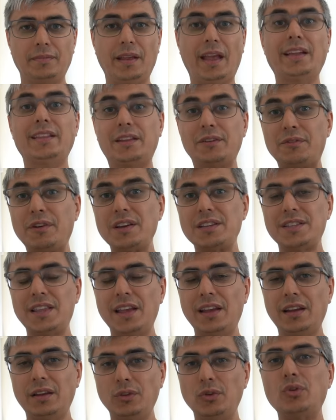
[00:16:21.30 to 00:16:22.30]
And the first
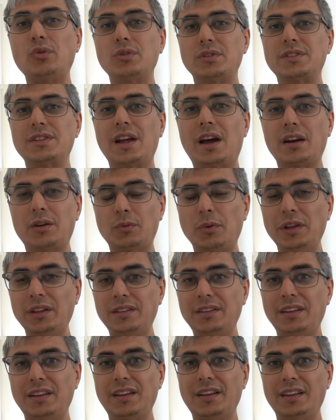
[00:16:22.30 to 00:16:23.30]
thing you could start
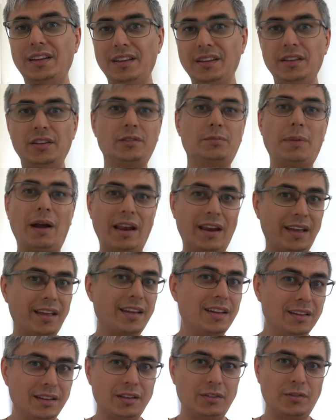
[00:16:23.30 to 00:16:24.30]
with is by
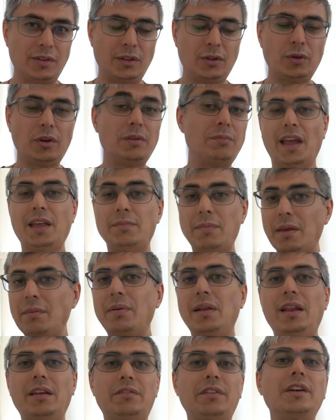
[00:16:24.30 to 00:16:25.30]
liking this video and, and
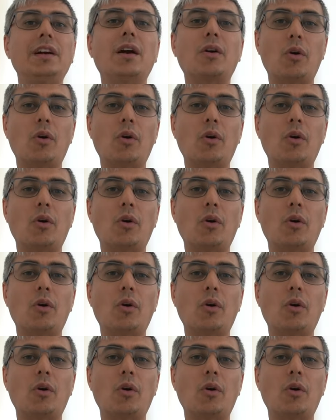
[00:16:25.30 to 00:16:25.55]
maybe leaving a